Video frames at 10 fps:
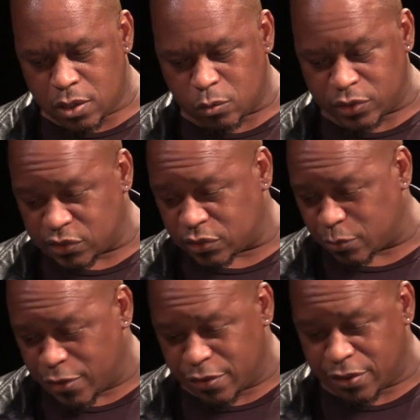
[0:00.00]
With his
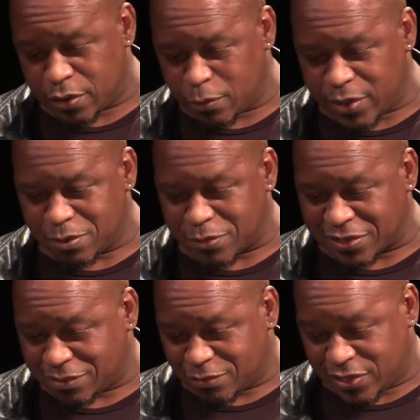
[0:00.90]
superior wit,
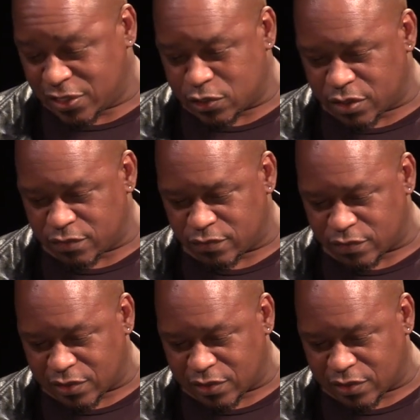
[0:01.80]
Wesley could have